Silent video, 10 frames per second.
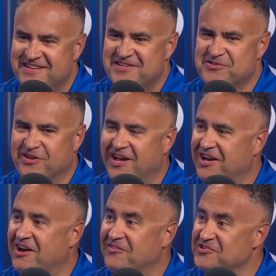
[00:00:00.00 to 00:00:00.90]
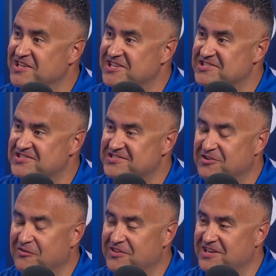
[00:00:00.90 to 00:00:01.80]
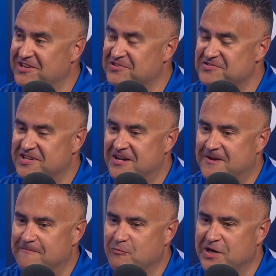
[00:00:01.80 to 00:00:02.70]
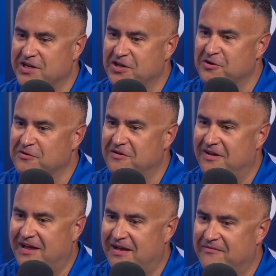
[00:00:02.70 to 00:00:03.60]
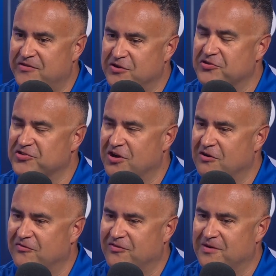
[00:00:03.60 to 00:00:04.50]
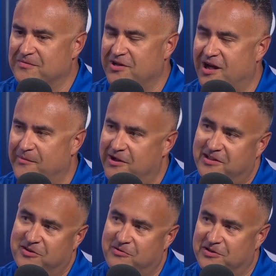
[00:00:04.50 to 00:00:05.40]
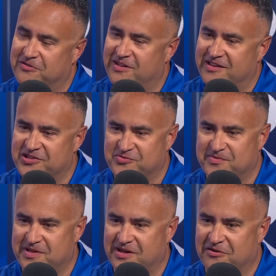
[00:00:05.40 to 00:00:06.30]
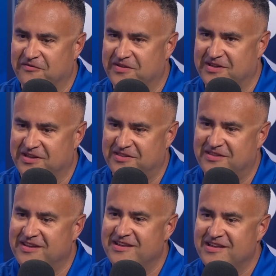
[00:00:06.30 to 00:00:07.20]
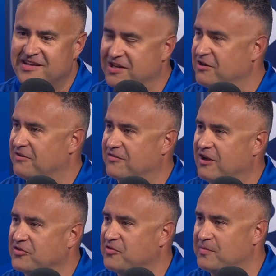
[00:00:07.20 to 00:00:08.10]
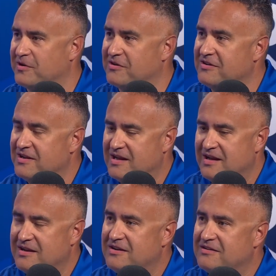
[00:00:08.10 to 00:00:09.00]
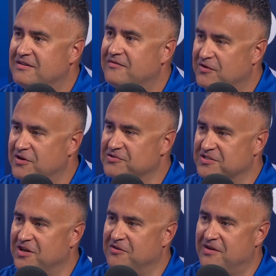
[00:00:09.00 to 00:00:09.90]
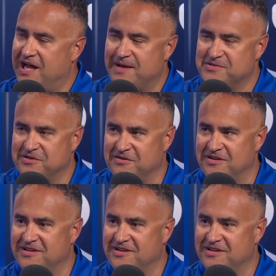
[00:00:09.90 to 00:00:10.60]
So a lot of conversations over the years. Um, we knew a few years ago from Tom, our athletic director, that this would be the 150th year of college football. A few years ago, you years planned ago. this. Absolutely.